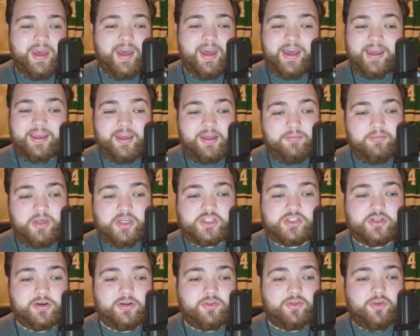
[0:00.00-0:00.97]
Again, be
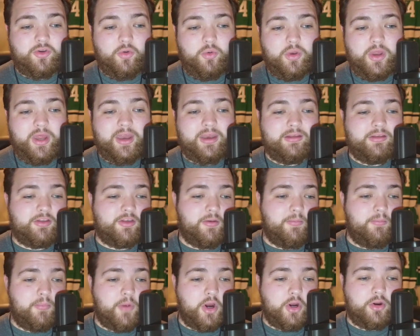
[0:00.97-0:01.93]
sure to tune in
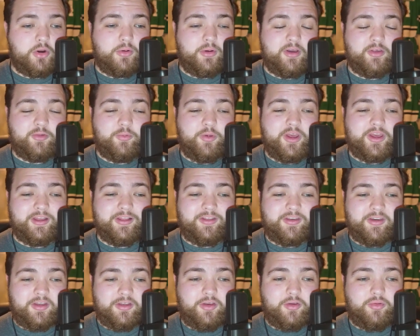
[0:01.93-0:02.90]
tomorrow as we
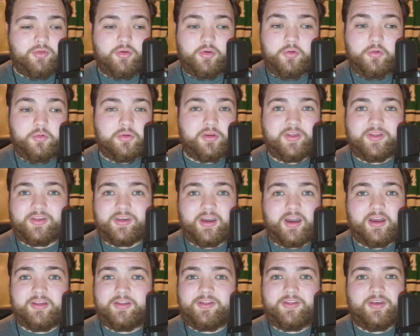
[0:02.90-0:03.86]
continue to
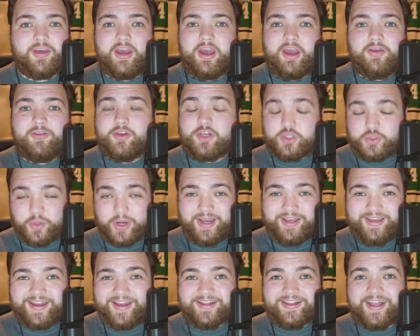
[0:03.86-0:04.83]
discuss the
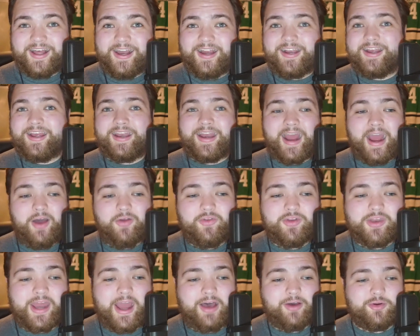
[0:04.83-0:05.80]
trade deadline and how the
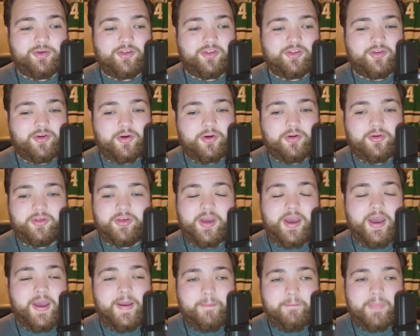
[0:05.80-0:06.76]
Dallas Stars
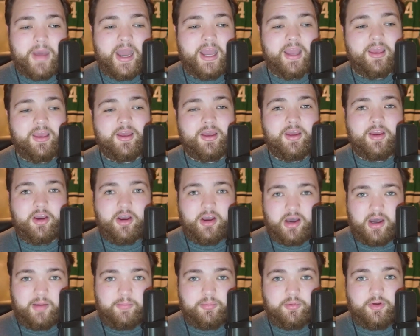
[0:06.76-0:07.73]
might
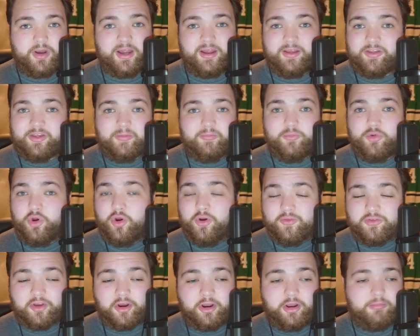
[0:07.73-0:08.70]
operate. Some
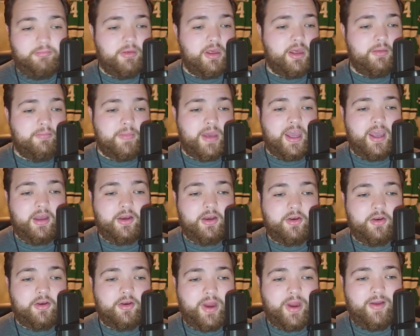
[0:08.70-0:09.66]
moves already being made
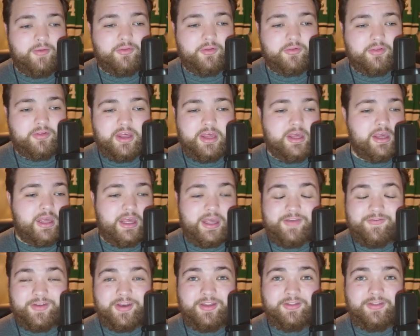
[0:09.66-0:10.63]
around the league,
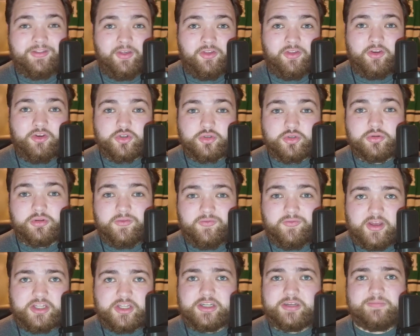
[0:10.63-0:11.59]
even in the Central
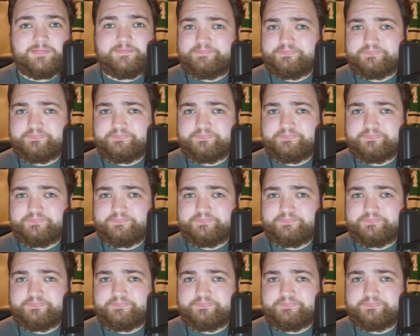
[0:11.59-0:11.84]
Division.